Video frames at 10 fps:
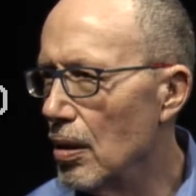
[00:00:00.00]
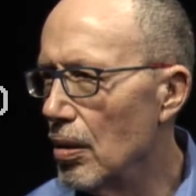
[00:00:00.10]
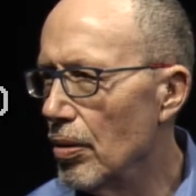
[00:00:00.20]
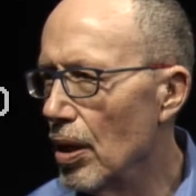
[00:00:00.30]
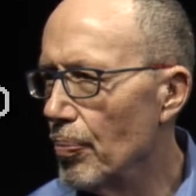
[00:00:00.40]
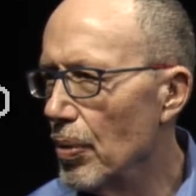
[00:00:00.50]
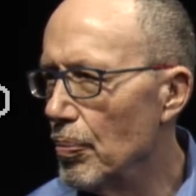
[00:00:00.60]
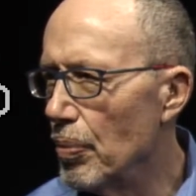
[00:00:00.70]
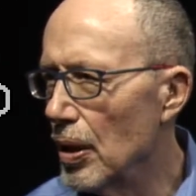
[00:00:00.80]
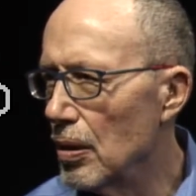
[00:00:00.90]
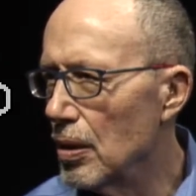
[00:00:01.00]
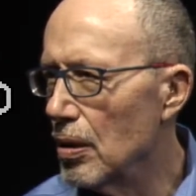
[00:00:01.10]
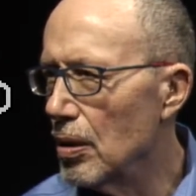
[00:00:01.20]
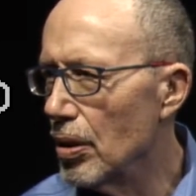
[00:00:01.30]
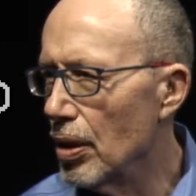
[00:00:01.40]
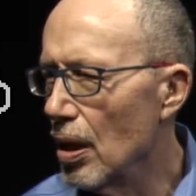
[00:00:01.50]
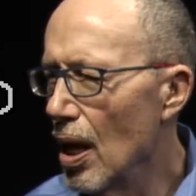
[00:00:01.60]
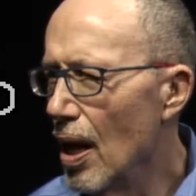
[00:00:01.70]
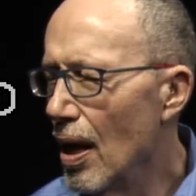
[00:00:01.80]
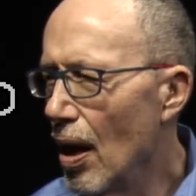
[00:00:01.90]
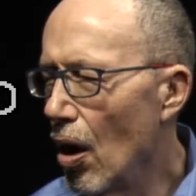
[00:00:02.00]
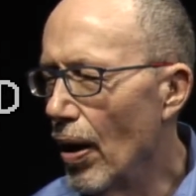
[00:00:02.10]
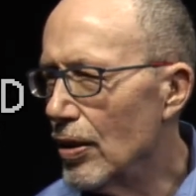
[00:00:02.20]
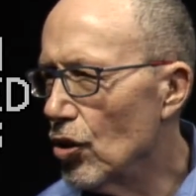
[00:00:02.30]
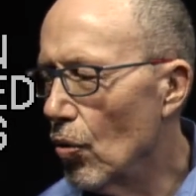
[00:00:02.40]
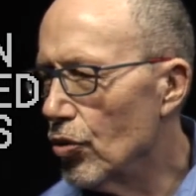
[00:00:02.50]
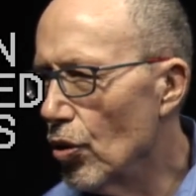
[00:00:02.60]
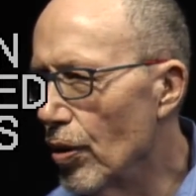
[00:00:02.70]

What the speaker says: that impelled into the, all right, so there